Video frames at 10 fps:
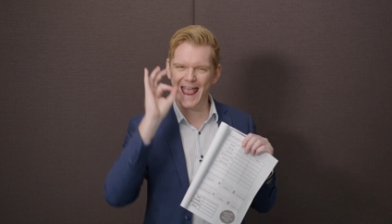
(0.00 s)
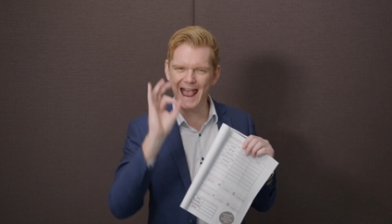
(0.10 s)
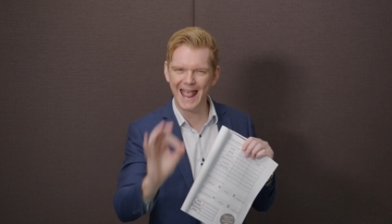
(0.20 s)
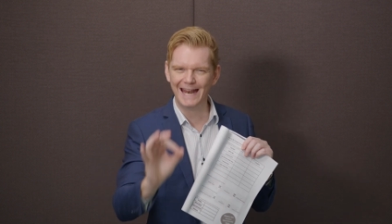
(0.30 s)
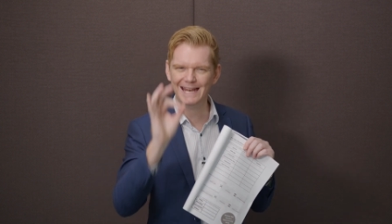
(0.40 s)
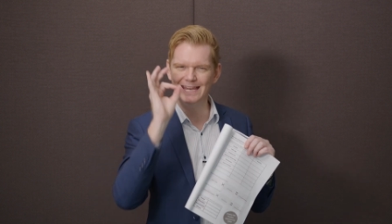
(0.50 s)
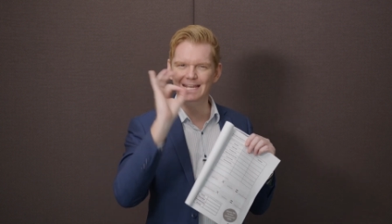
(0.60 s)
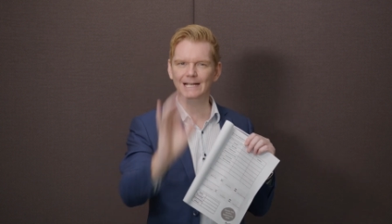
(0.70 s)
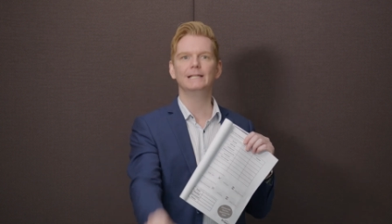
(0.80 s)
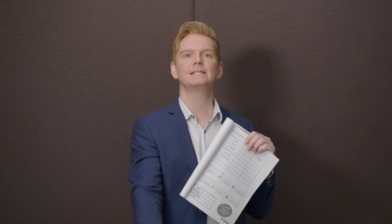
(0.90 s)

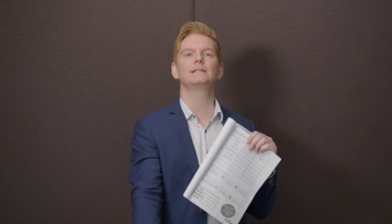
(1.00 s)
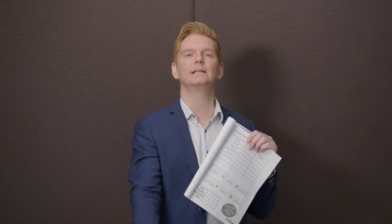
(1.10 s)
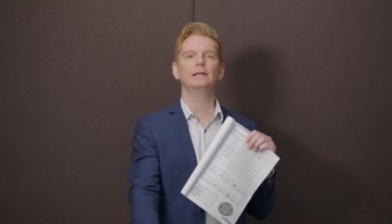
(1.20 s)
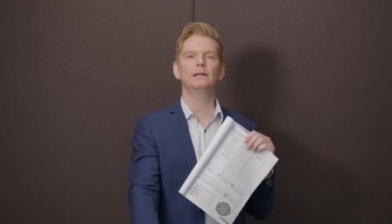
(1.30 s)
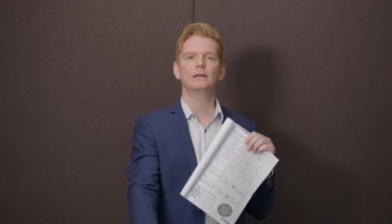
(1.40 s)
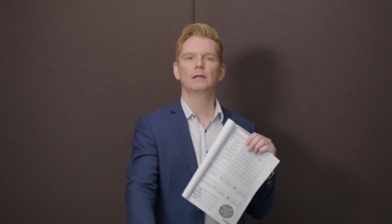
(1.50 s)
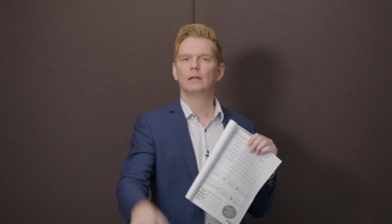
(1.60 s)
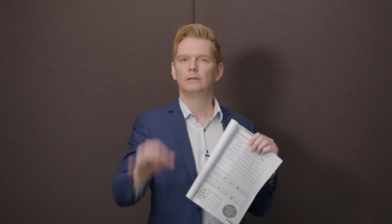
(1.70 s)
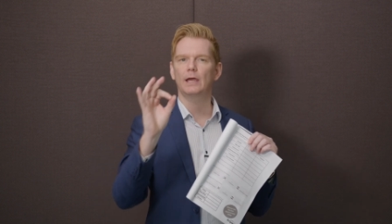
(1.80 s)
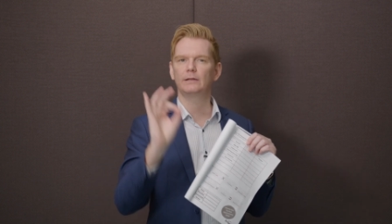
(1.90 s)
any listing
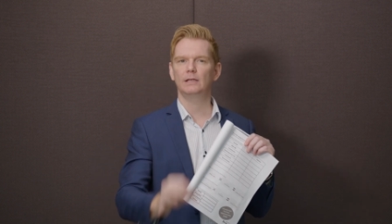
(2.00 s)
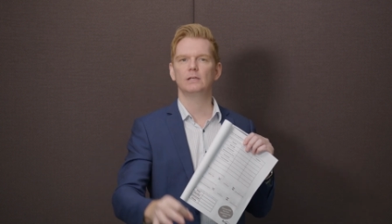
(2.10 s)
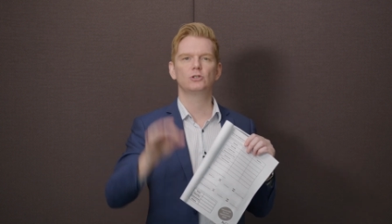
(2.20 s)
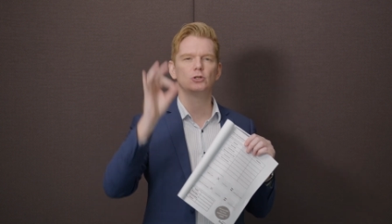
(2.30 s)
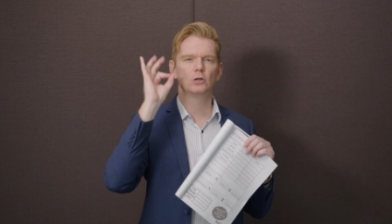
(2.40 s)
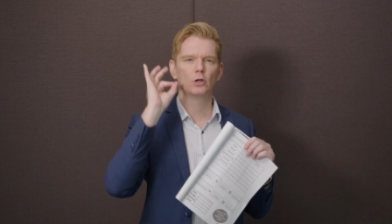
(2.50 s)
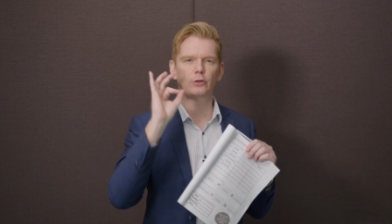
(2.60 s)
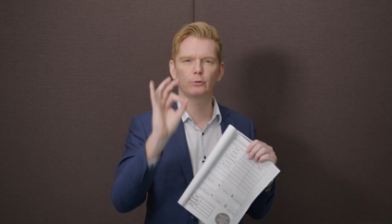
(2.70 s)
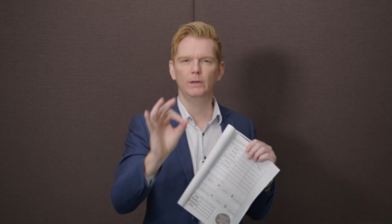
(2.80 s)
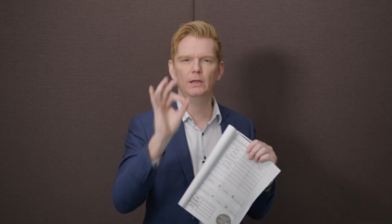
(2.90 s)
that is
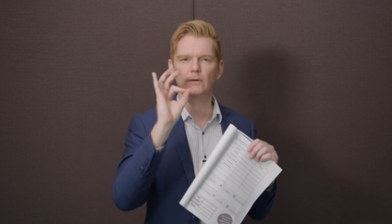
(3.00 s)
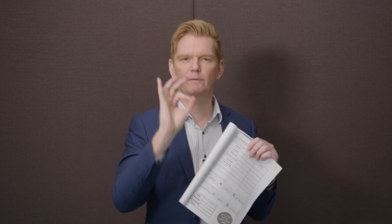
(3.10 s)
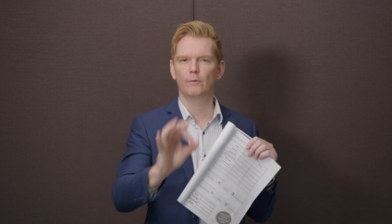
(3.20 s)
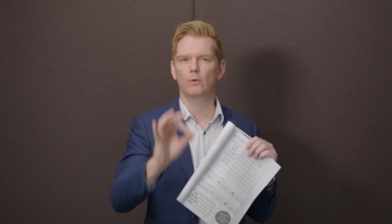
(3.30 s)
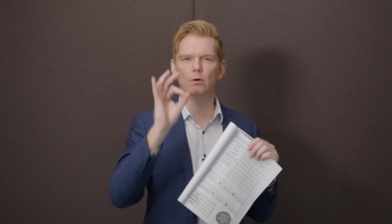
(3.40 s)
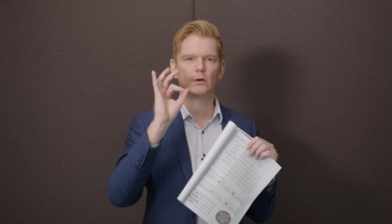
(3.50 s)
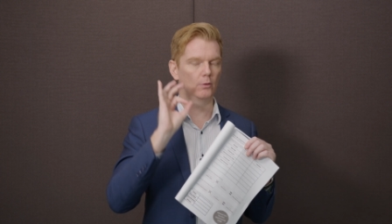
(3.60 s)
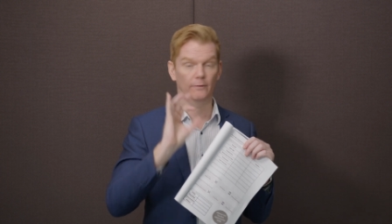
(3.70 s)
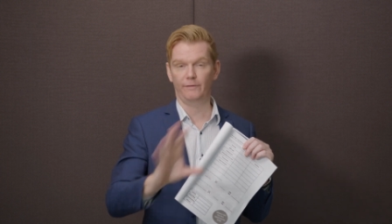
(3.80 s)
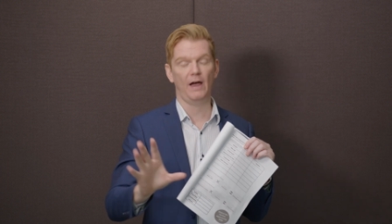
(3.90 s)
3, 4,
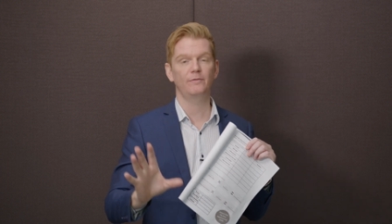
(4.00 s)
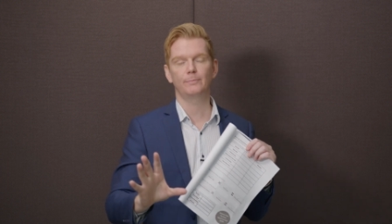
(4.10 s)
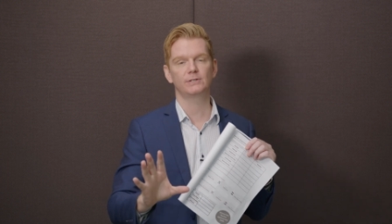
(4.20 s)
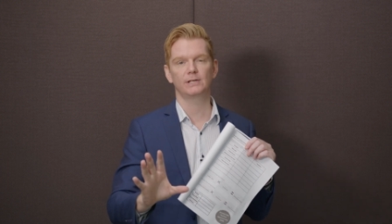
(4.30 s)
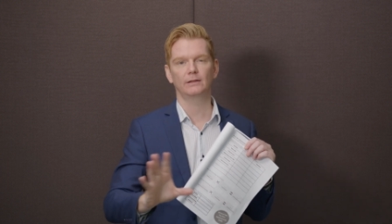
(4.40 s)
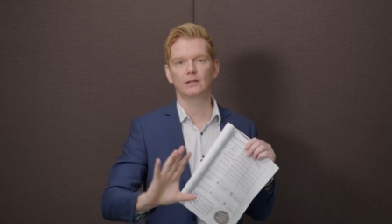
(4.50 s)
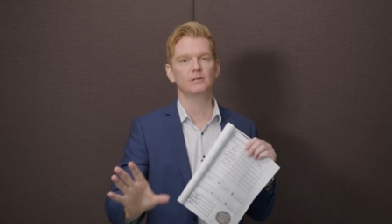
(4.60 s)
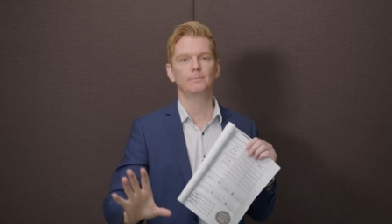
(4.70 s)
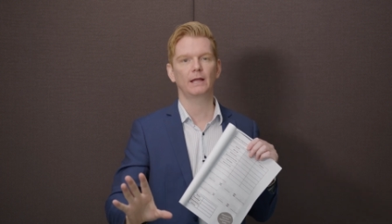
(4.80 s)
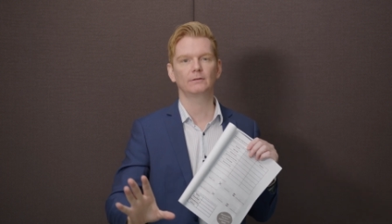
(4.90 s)
or 5%,
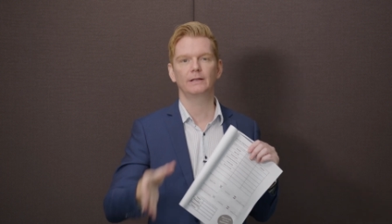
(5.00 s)
doesn't matter.